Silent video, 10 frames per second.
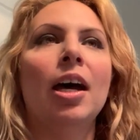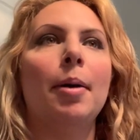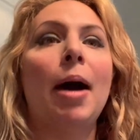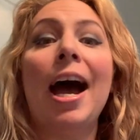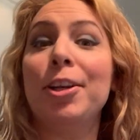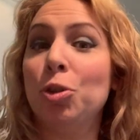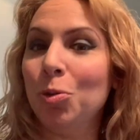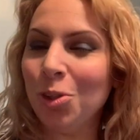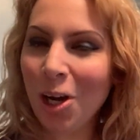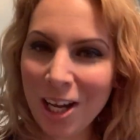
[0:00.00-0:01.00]
I do
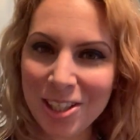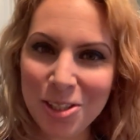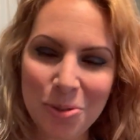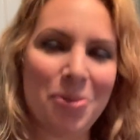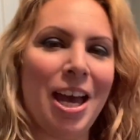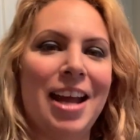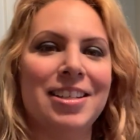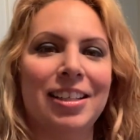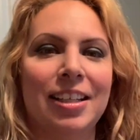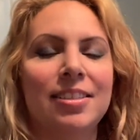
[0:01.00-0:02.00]
not do
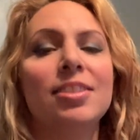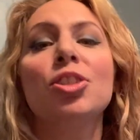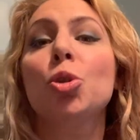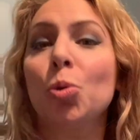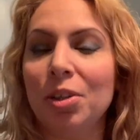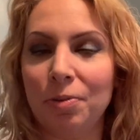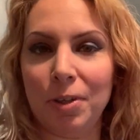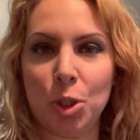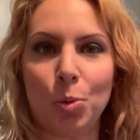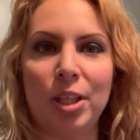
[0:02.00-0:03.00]
that sort of
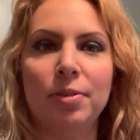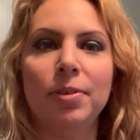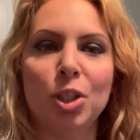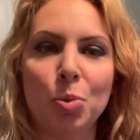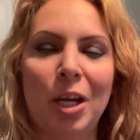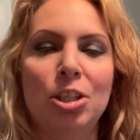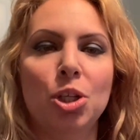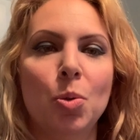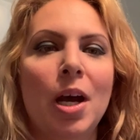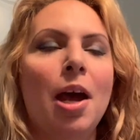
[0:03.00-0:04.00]
Feng Shui. The Feng Shui I
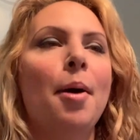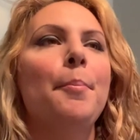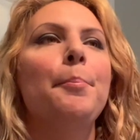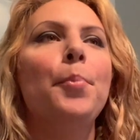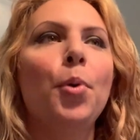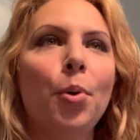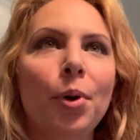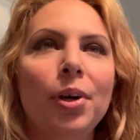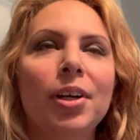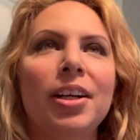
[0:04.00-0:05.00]
do
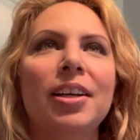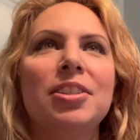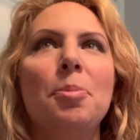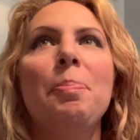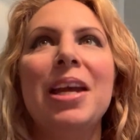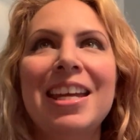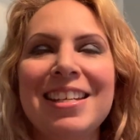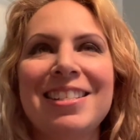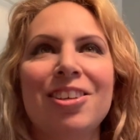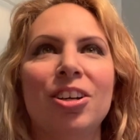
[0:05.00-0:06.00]
more
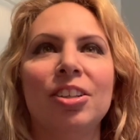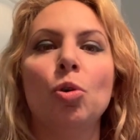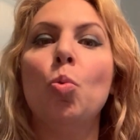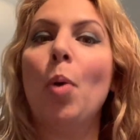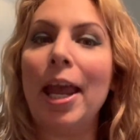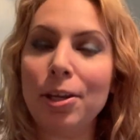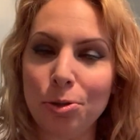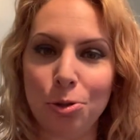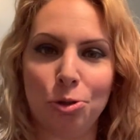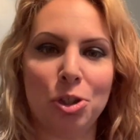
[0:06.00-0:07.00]
depends on the way you
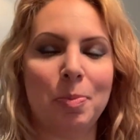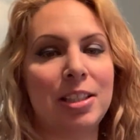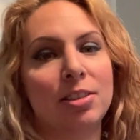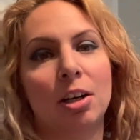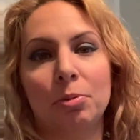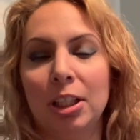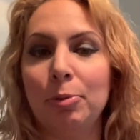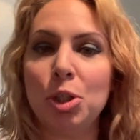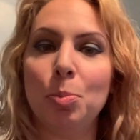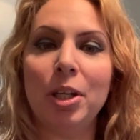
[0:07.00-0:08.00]
use your space, not really
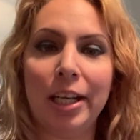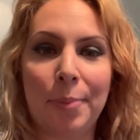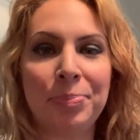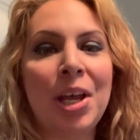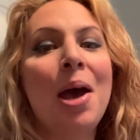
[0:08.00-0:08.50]
what you put in it.